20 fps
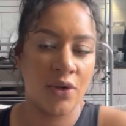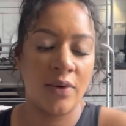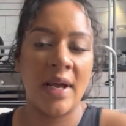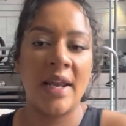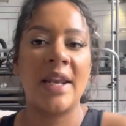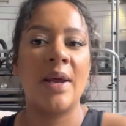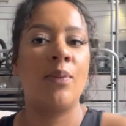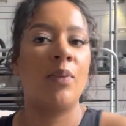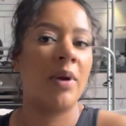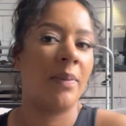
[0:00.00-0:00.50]

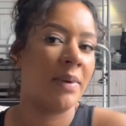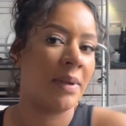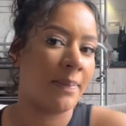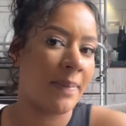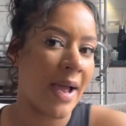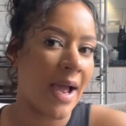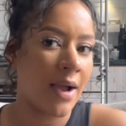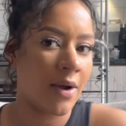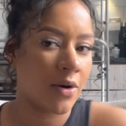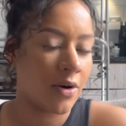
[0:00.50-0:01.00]
And then we'll be
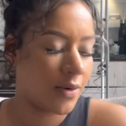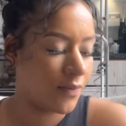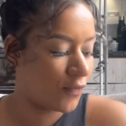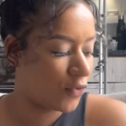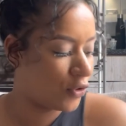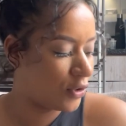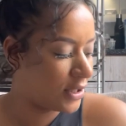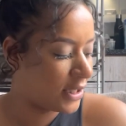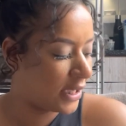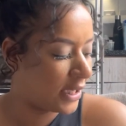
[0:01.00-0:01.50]
back on
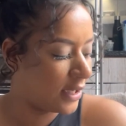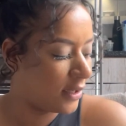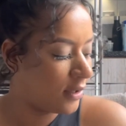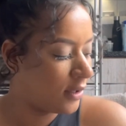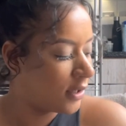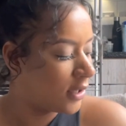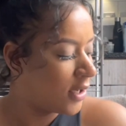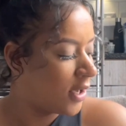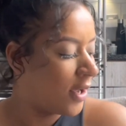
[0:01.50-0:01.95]
routine.